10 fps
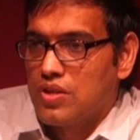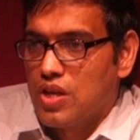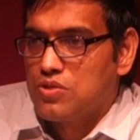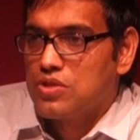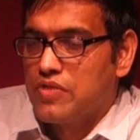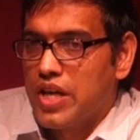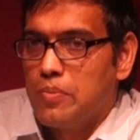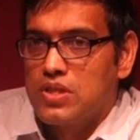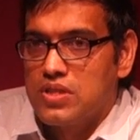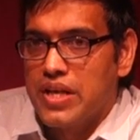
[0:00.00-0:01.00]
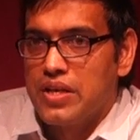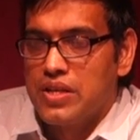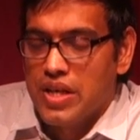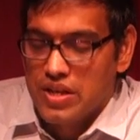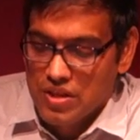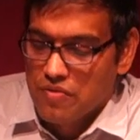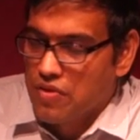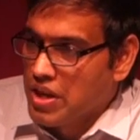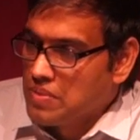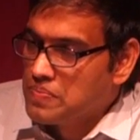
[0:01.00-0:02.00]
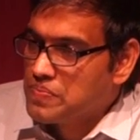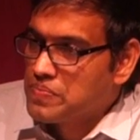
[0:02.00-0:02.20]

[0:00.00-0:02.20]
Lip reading: thousands of animals died in that flood.